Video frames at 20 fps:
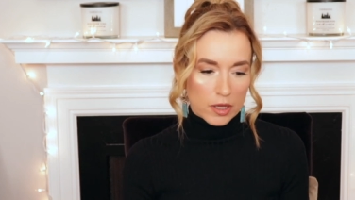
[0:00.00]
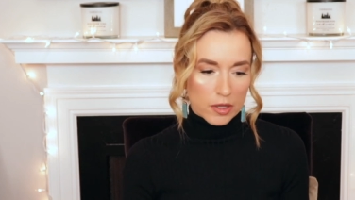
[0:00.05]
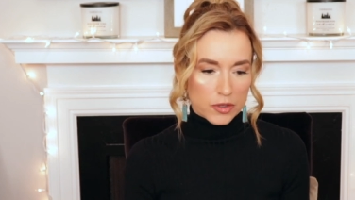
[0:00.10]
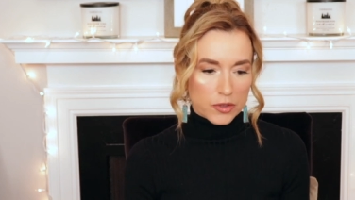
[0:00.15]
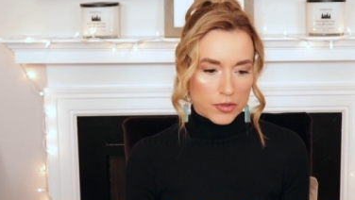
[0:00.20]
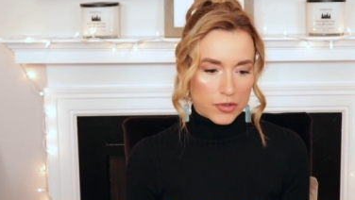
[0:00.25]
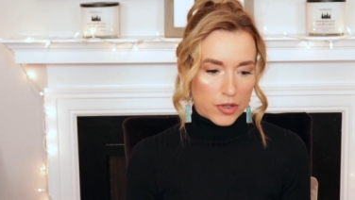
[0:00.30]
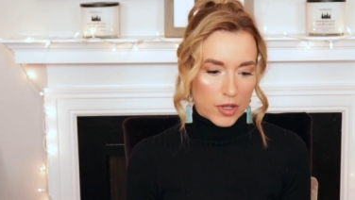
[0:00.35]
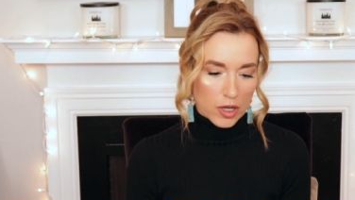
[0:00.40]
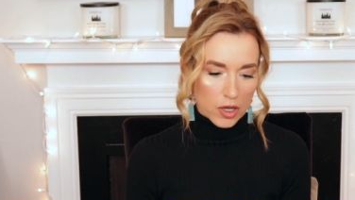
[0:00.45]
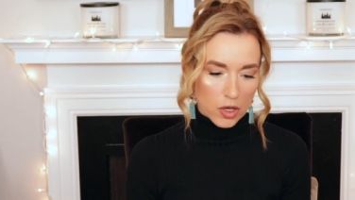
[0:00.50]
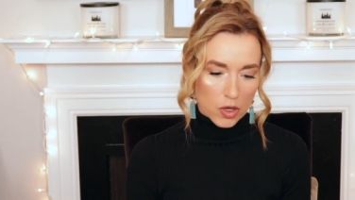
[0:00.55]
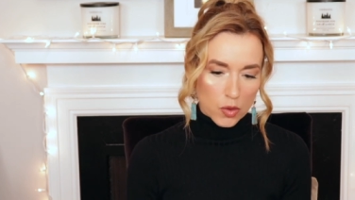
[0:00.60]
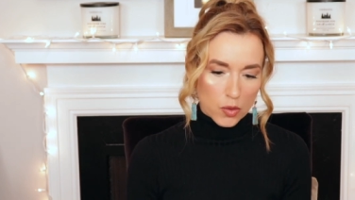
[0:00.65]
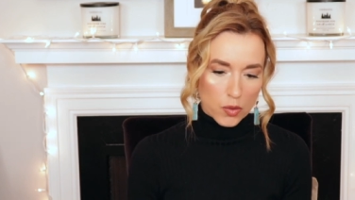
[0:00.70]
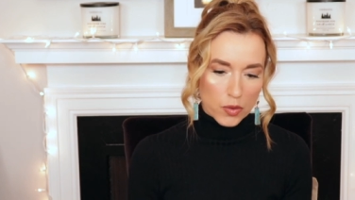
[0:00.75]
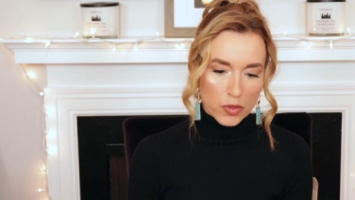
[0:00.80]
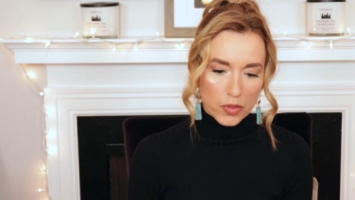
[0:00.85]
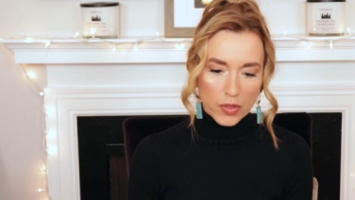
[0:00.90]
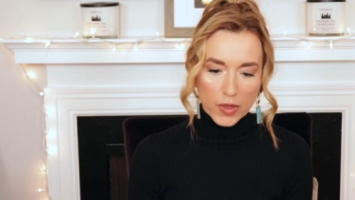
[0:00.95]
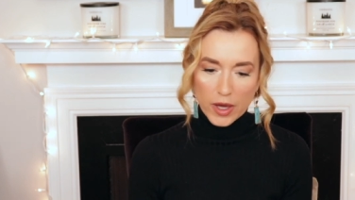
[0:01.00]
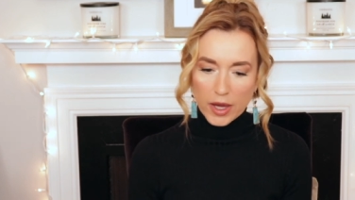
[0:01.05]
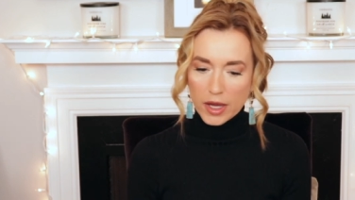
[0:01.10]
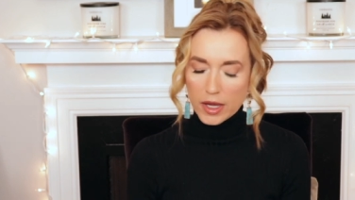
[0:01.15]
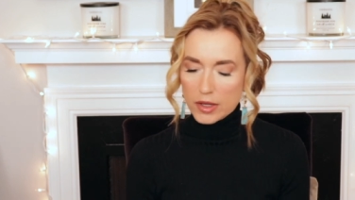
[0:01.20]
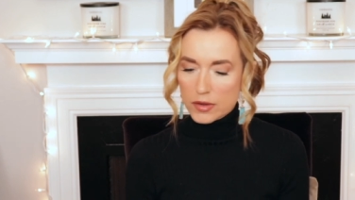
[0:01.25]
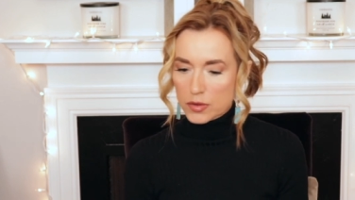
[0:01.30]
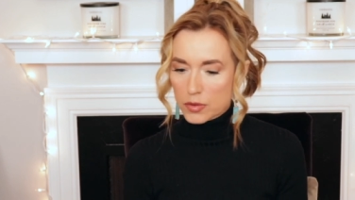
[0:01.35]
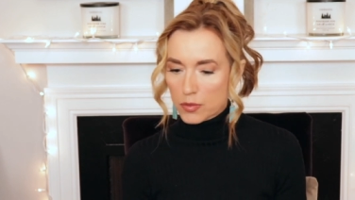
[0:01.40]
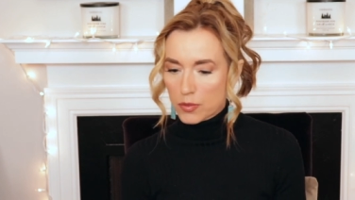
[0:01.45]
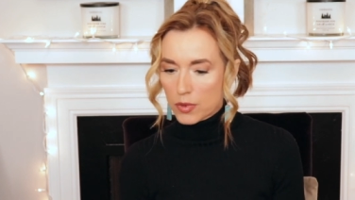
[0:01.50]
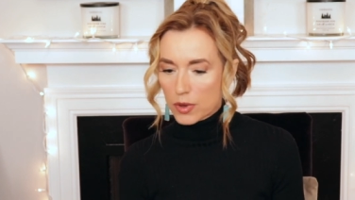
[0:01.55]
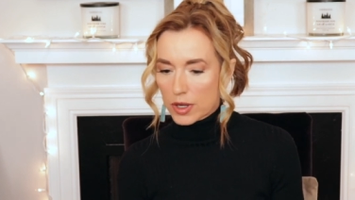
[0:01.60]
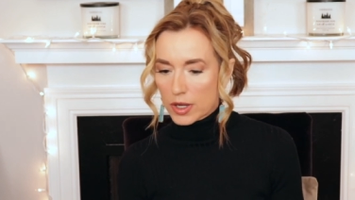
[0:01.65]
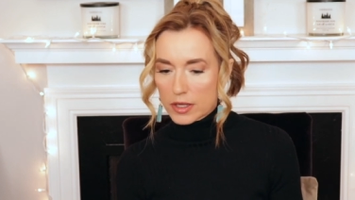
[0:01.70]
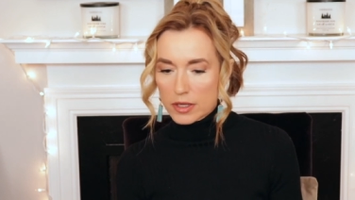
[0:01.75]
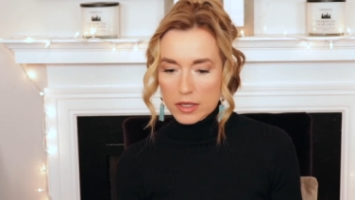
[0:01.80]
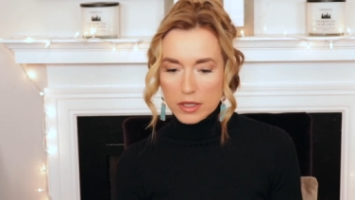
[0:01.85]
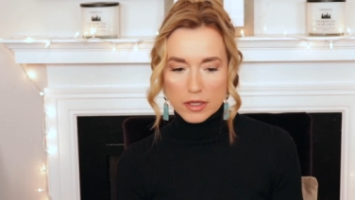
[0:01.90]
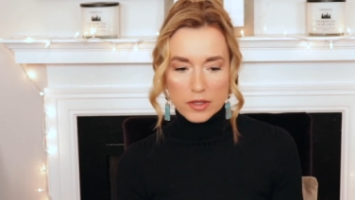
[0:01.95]
So that
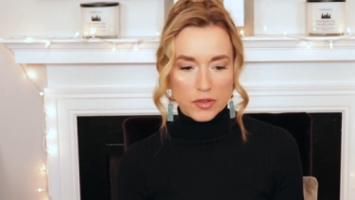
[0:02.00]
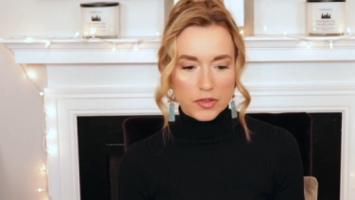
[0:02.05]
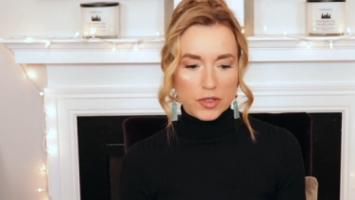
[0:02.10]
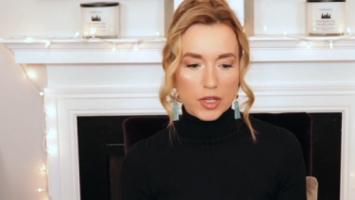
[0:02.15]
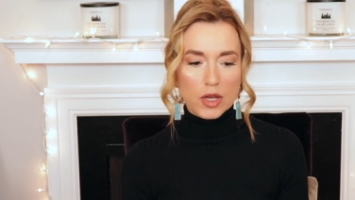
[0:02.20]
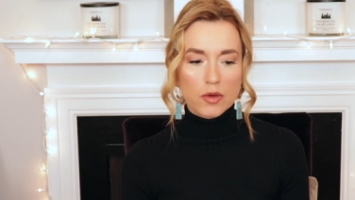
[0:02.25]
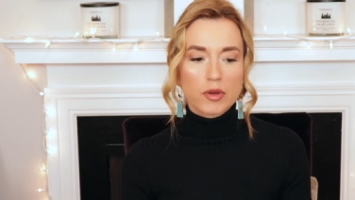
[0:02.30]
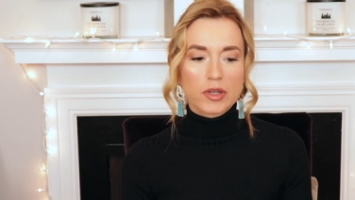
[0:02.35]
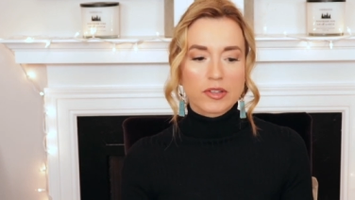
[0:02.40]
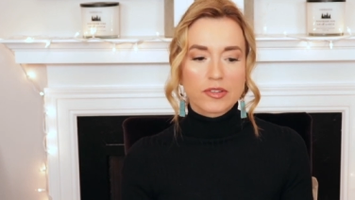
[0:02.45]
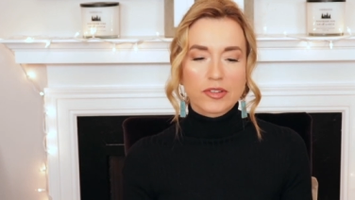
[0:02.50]
one is going.